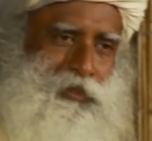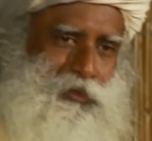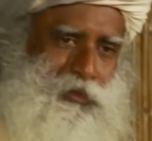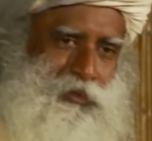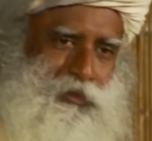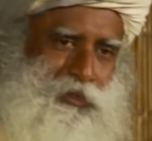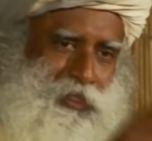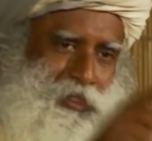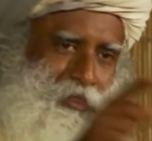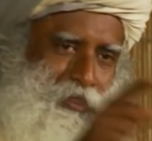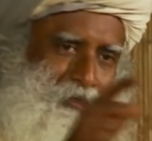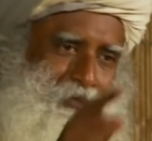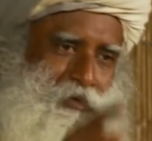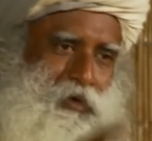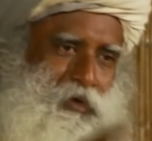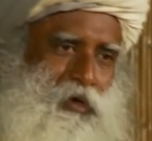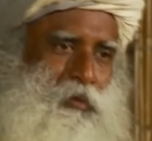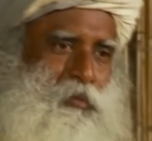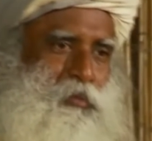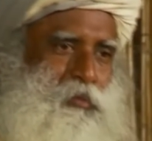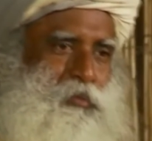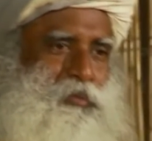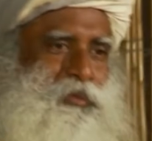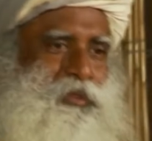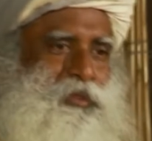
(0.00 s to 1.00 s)
took this
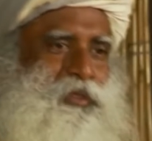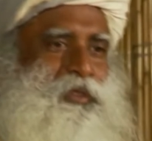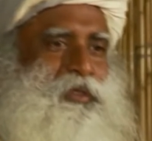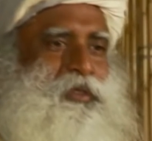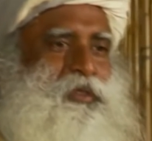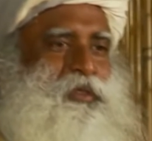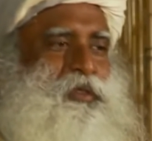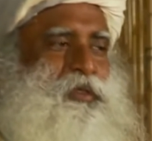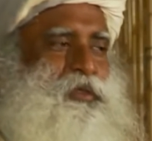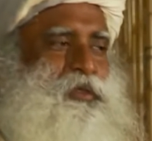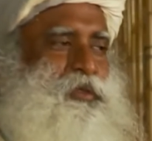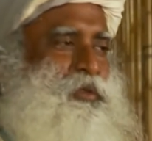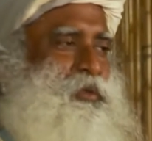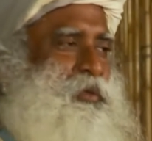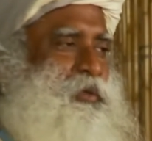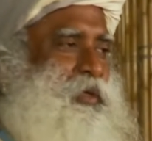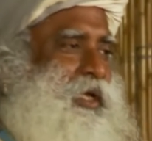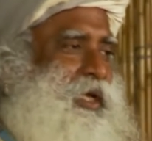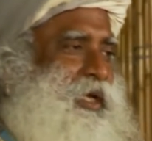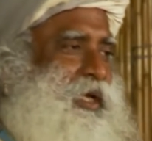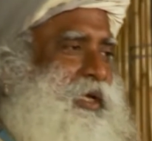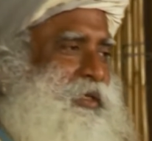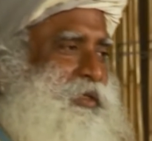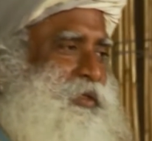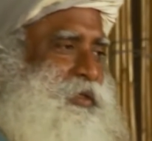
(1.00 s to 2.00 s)
form. 2
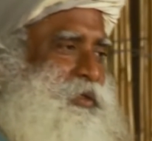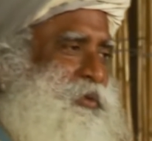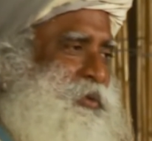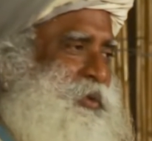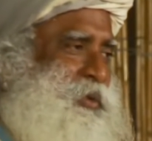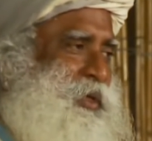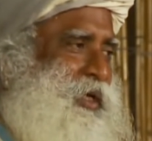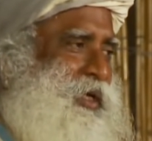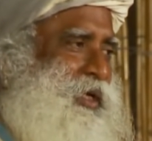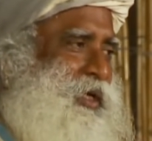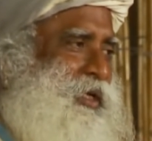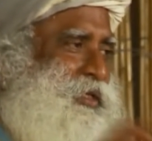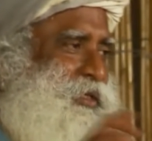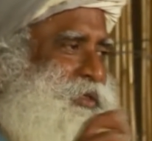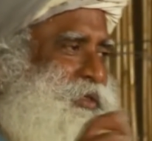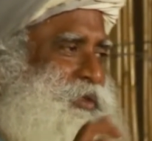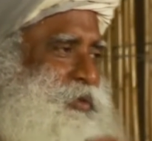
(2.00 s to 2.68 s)
legs, 2 hands,